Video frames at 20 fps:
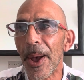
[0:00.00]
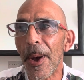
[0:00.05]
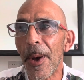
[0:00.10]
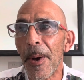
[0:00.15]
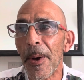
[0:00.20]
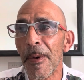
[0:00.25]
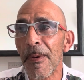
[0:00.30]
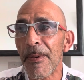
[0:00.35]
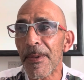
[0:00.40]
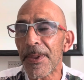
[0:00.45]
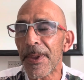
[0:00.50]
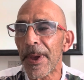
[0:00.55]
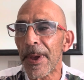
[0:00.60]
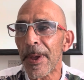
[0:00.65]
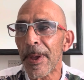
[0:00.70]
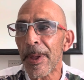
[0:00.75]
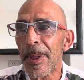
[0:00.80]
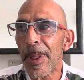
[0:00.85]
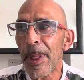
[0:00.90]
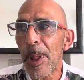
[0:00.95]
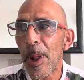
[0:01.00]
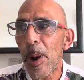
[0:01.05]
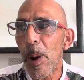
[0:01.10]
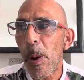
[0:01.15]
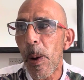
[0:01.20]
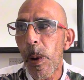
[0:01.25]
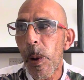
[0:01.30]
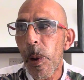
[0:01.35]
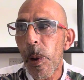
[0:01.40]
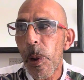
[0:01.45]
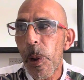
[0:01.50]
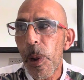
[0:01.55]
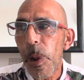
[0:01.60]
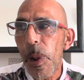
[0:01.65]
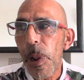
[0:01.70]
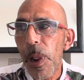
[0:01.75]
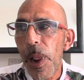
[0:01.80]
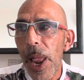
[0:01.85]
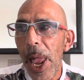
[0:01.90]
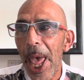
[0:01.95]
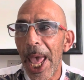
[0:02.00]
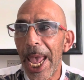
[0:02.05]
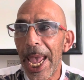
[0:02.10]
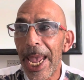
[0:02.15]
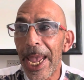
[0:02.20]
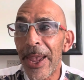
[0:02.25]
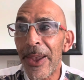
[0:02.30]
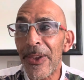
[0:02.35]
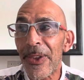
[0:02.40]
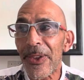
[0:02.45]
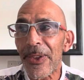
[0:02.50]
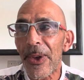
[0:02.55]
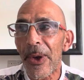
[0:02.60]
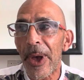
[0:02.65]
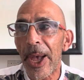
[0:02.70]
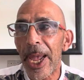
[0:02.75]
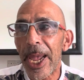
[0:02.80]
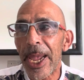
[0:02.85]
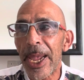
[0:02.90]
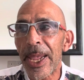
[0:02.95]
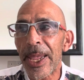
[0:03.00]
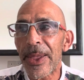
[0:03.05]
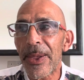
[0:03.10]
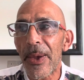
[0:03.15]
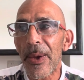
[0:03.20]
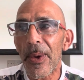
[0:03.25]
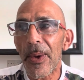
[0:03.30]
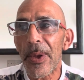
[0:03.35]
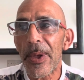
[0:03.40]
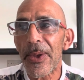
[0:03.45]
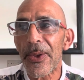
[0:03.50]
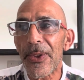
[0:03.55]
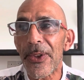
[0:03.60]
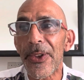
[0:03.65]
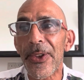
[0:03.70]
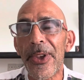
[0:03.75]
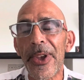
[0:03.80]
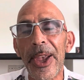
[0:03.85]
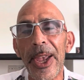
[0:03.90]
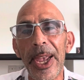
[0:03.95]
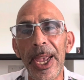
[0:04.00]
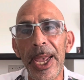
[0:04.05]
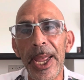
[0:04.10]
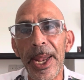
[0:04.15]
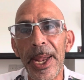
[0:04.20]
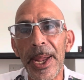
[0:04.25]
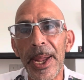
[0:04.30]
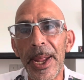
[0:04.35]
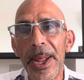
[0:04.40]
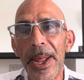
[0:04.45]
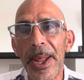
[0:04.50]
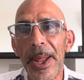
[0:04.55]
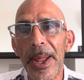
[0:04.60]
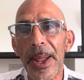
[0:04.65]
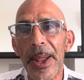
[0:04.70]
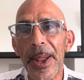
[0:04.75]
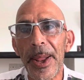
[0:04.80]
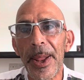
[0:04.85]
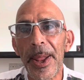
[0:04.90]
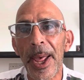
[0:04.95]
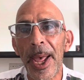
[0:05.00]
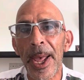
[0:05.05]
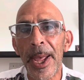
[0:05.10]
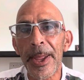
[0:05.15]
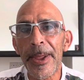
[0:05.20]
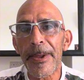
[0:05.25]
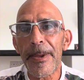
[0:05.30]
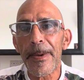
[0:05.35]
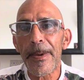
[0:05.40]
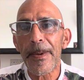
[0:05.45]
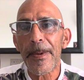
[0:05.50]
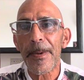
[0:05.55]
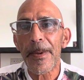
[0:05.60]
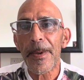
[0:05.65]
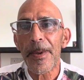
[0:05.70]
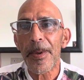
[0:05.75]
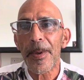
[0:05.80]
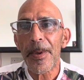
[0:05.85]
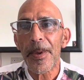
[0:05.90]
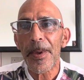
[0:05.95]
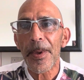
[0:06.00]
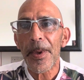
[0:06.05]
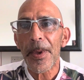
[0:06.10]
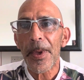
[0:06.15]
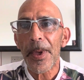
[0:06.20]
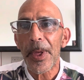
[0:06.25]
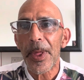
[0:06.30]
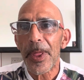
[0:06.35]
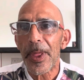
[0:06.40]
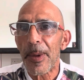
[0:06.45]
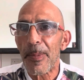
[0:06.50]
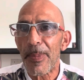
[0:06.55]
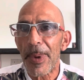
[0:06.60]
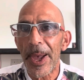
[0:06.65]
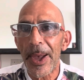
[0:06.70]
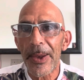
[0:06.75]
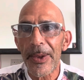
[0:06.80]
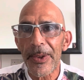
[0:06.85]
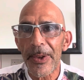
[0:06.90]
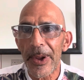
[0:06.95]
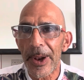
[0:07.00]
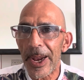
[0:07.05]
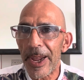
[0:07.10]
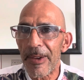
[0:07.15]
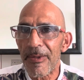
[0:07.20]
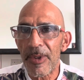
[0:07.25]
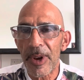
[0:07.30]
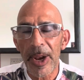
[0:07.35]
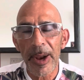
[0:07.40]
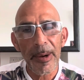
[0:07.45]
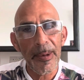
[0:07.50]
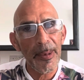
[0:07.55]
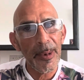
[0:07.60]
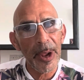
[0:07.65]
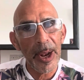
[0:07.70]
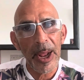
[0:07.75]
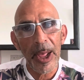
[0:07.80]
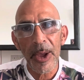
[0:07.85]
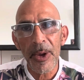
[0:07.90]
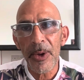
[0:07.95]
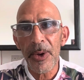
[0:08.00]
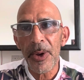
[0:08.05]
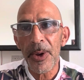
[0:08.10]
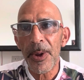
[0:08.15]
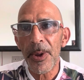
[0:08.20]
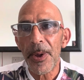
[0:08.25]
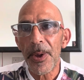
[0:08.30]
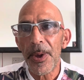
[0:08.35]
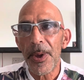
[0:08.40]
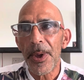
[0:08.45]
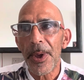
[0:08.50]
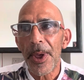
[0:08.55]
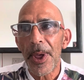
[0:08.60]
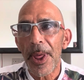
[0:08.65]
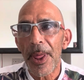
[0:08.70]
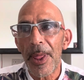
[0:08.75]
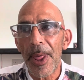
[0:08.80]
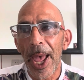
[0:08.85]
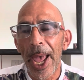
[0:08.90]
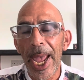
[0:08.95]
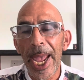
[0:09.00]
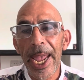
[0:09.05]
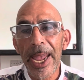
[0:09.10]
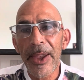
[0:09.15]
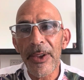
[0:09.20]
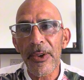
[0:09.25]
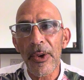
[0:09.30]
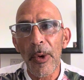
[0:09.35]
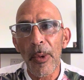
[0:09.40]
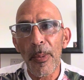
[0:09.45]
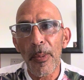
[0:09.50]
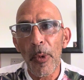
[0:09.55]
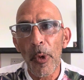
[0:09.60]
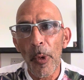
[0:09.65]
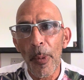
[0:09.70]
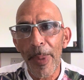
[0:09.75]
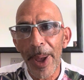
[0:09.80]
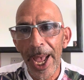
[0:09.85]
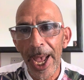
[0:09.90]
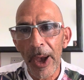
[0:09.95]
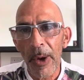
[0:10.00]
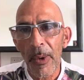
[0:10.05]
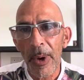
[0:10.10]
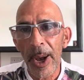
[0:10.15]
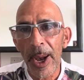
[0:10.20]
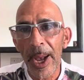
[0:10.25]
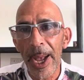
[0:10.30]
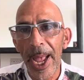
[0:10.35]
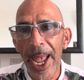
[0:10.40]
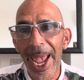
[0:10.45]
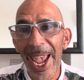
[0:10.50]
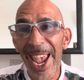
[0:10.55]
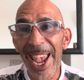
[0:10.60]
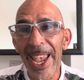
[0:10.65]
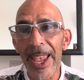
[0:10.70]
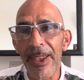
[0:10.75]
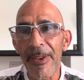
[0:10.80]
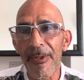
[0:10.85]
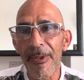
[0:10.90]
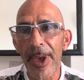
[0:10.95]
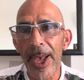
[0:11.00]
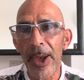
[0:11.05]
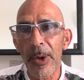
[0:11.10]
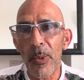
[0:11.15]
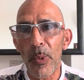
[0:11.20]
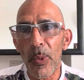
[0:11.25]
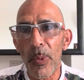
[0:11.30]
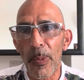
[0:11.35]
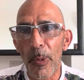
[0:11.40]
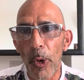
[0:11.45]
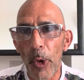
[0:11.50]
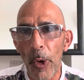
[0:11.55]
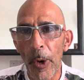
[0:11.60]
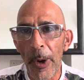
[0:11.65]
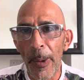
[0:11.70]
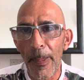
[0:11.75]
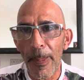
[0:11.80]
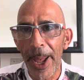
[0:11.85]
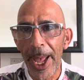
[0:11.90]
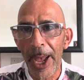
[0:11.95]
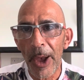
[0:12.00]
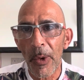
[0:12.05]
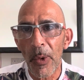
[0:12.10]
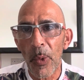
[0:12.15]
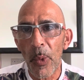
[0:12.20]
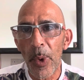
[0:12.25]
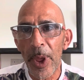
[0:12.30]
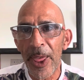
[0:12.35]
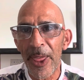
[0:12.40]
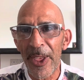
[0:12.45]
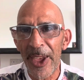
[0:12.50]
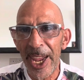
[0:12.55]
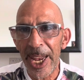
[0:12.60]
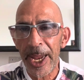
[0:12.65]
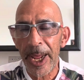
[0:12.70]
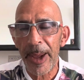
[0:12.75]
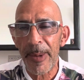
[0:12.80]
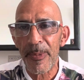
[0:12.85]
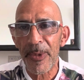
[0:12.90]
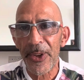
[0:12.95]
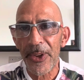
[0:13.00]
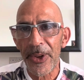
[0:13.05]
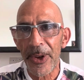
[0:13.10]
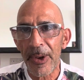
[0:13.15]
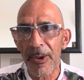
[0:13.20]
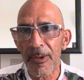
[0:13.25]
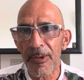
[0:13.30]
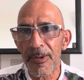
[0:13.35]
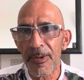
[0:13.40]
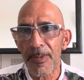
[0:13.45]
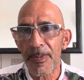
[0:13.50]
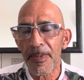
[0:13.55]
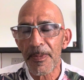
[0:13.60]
after he started seeing that the banks are leaving him alone, that he's got more power, he's found power within himself.